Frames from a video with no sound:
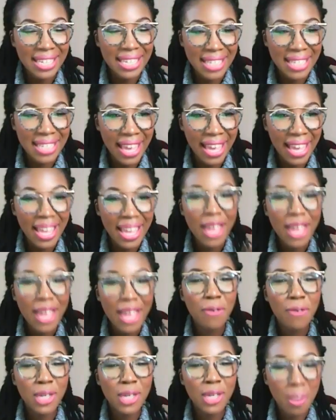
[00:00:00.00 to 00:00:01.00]
said,
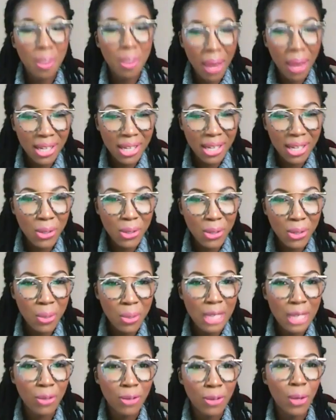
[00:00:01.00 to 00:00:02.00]
for somebody to do
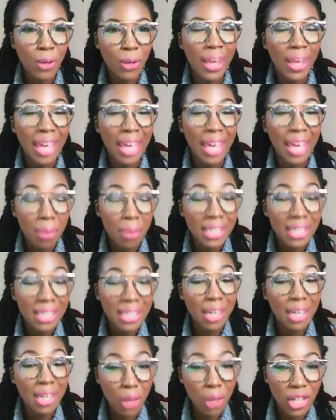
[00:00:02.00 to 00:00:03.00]
this for you, and you can put it
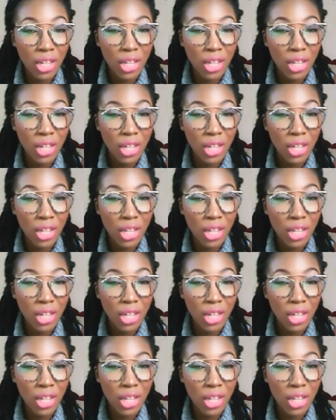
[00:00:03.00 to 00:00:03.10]
together. Yeah.